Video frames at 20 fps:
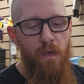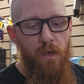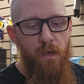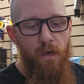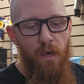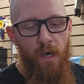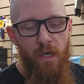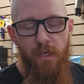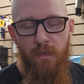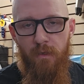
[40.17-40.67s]

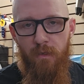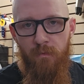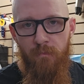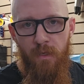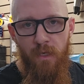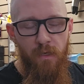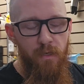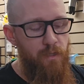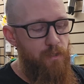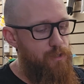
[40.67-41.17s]
I am
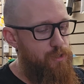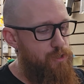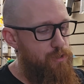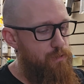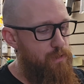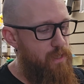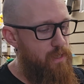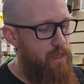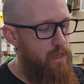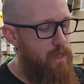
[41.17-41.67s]

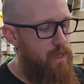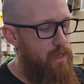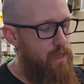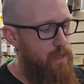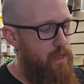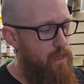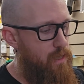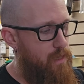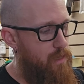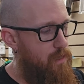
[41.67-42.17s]
shooting
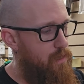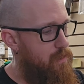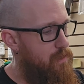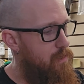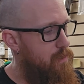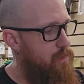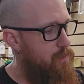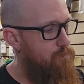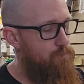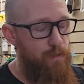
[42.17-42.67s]
a
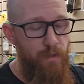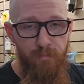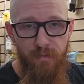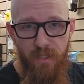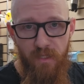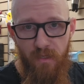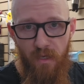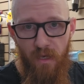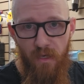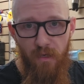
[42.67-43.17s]
RIP
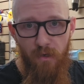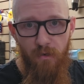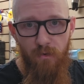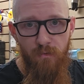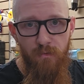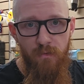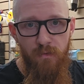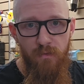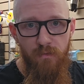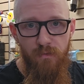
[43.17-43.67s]

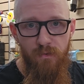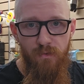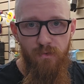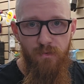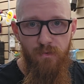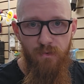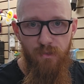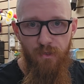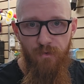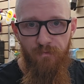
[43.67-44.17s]
TKO
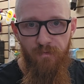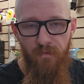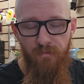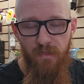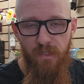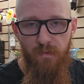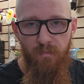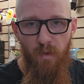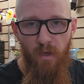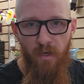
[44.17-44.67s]

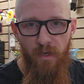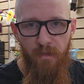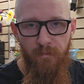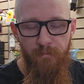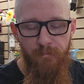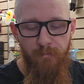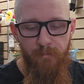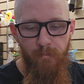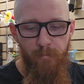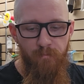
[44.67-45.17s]
250 spine.
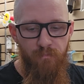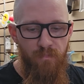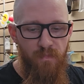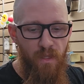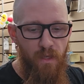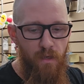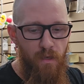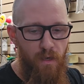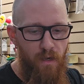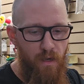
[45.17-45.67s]

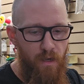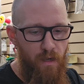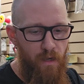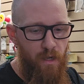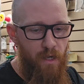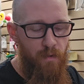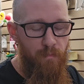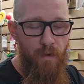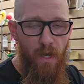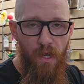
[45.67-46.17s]

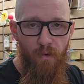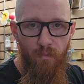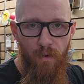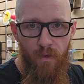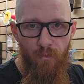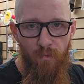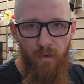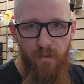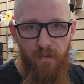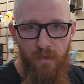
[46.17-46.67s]
I
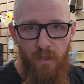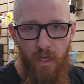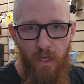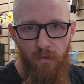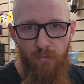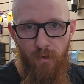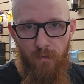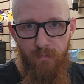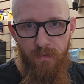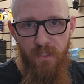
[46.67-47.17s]
went with the
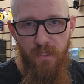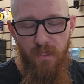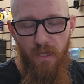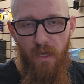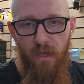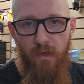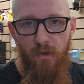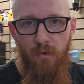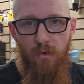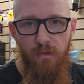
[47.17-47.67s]
RIP
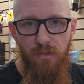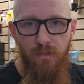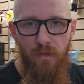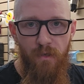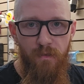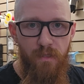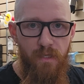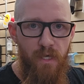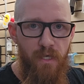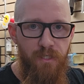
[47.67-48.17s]
TKOs,
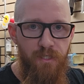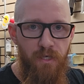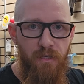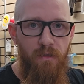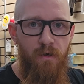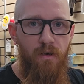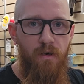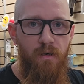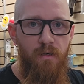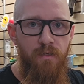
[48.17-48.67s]
not the
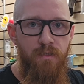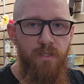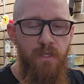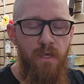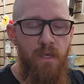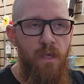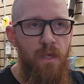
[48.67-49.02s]
HLRs,